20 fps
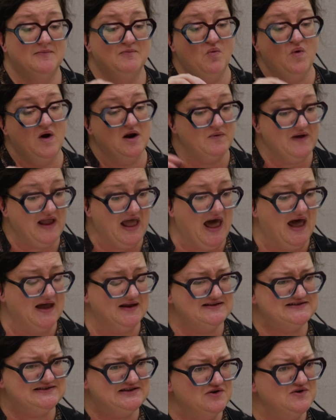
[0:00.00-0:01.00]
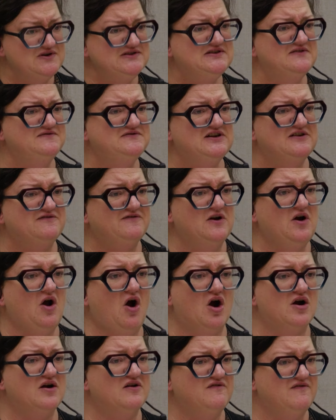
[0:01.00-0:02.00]
where we had a series of different
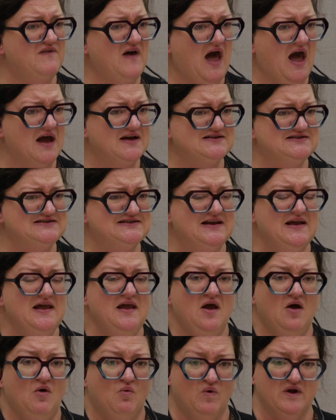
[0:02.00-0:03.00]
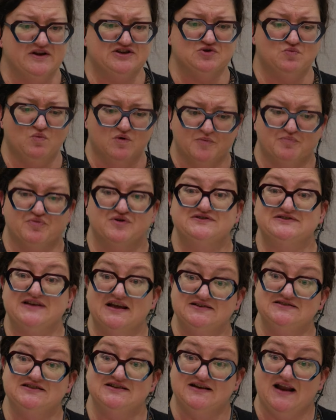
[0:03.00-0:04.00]
artifacts which were
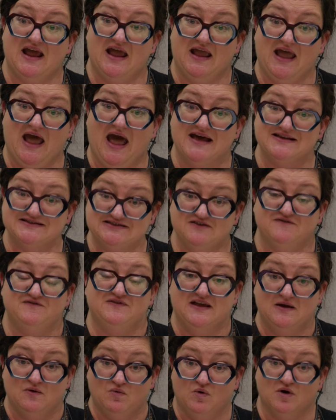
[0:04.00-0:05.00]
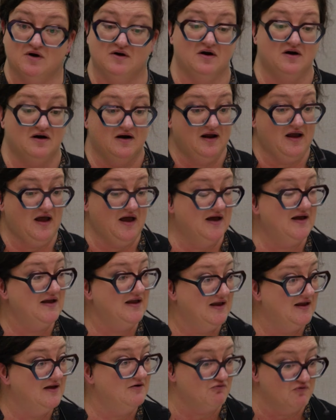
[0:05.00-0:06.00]
presented as if they were
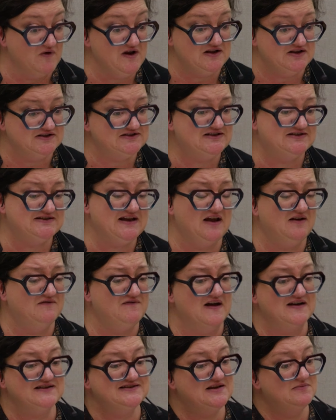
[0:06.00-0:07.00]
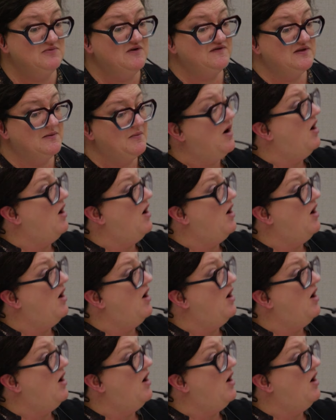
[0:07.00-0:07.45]
real today. In fact, some of them